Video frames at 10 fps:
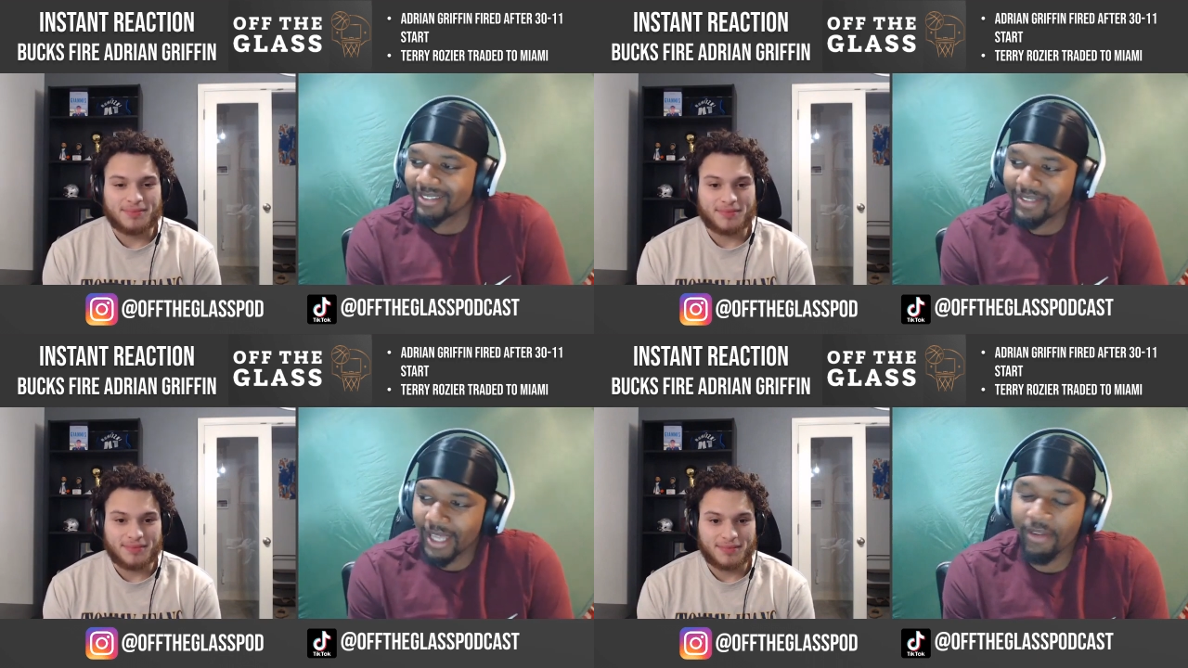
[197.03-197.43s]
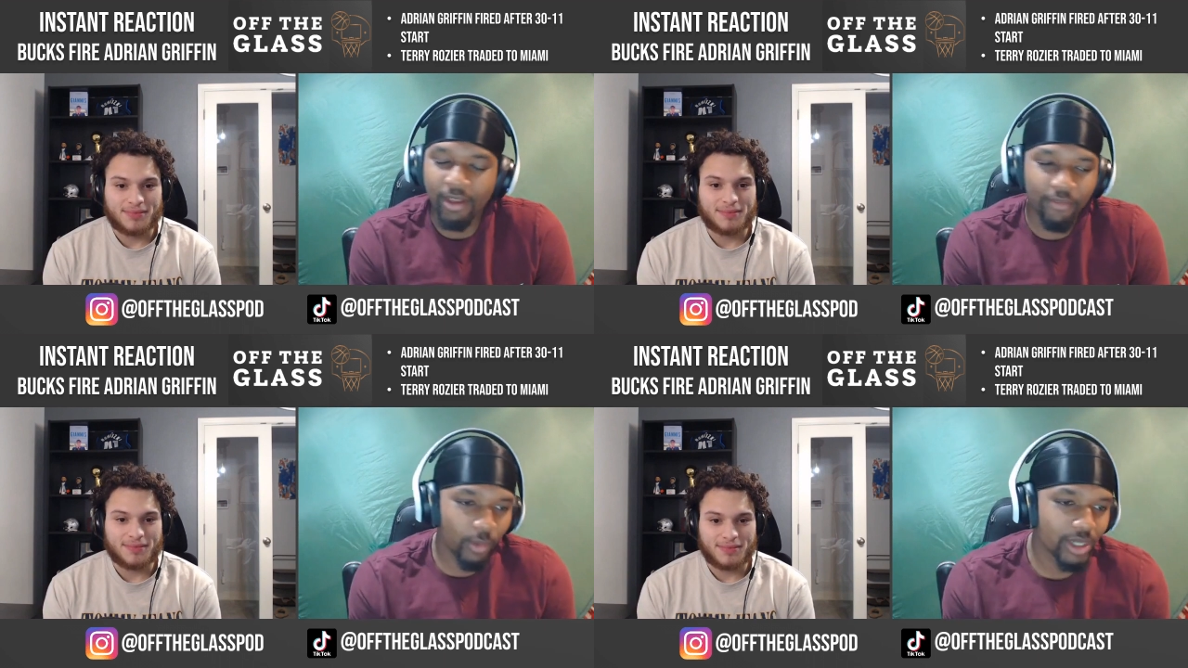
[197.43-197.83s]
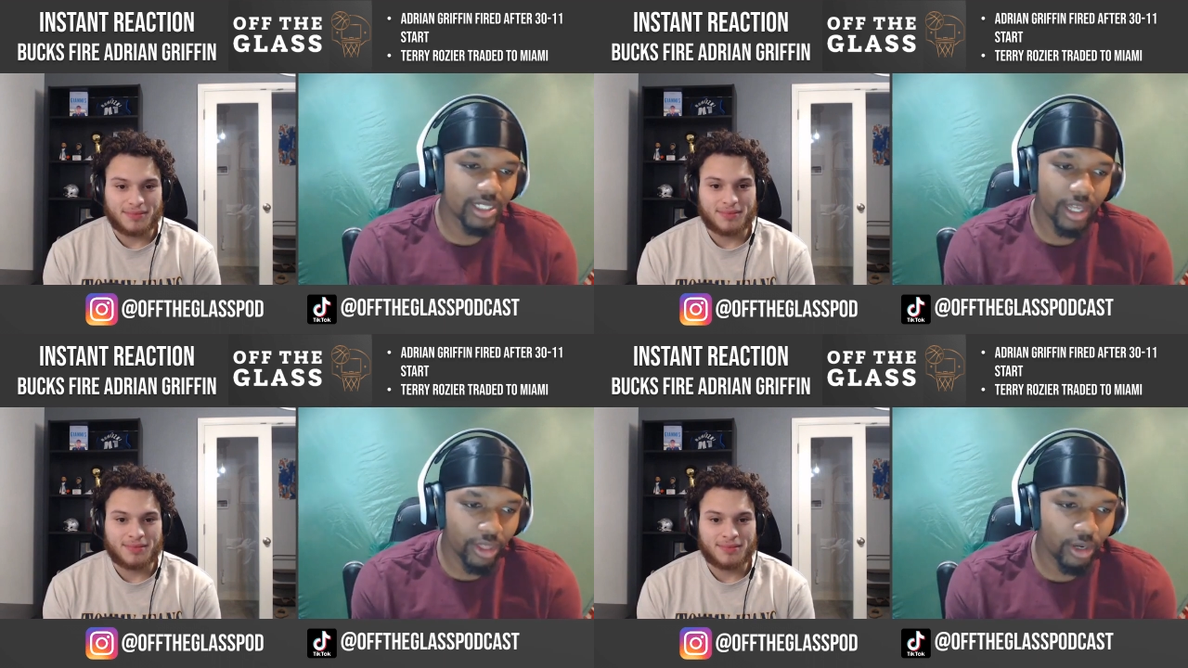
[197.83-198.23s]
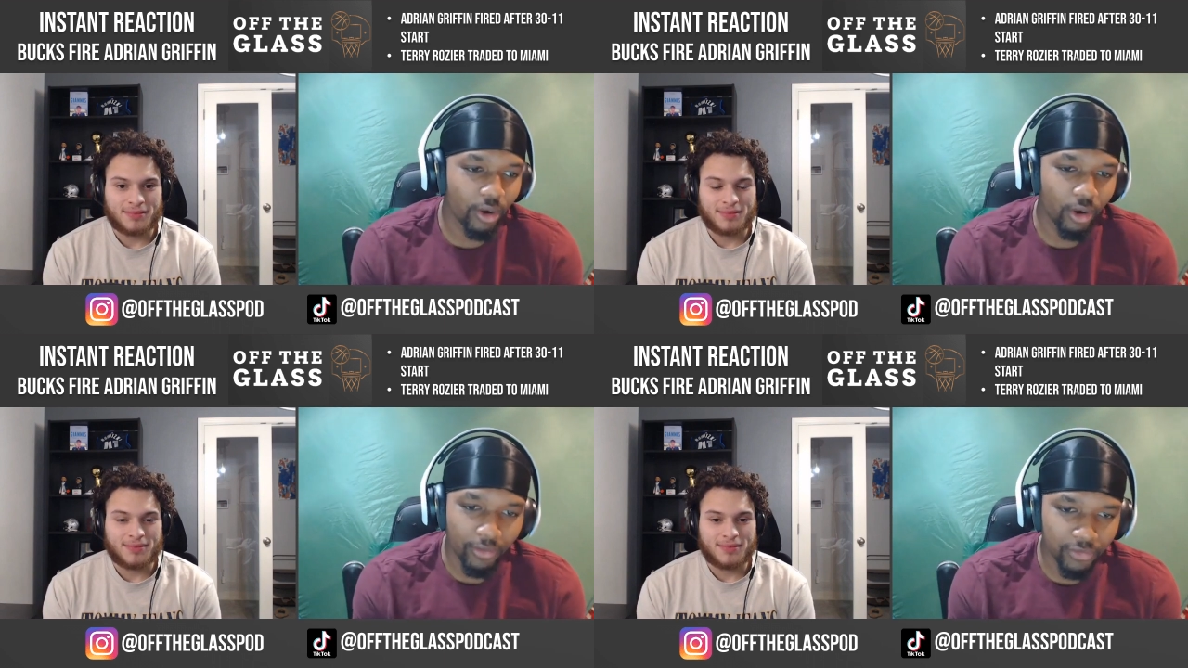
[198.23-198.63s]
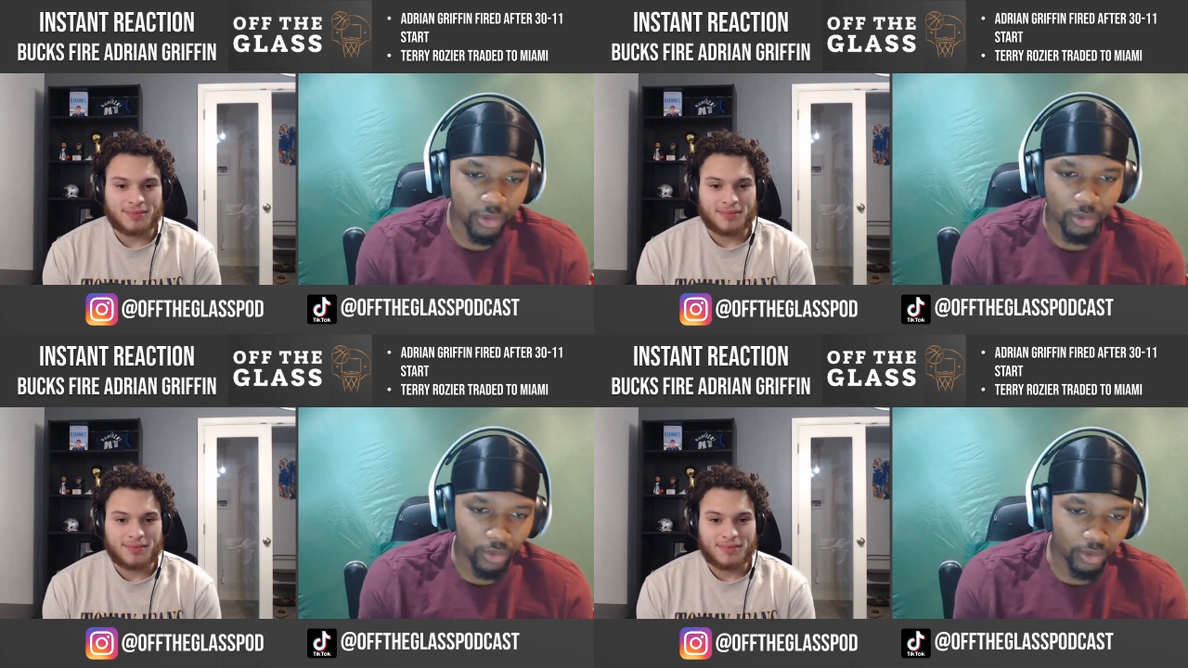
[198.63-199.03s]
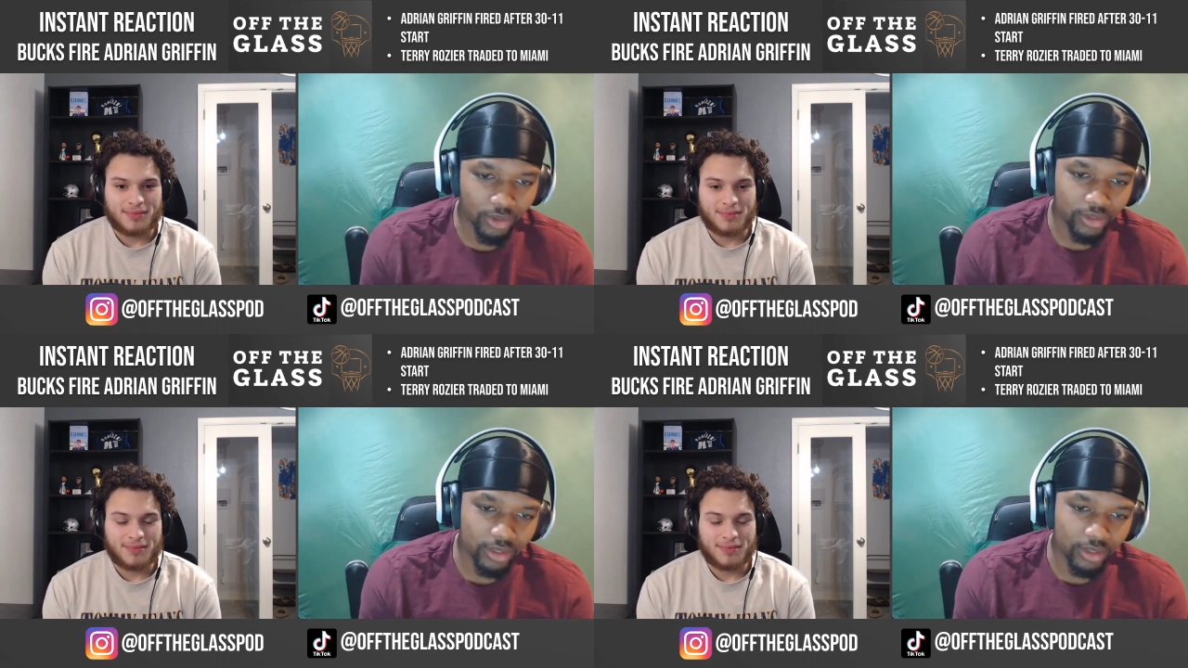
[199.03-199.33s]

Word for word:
Speaker 1: if, if it was nothing off the court,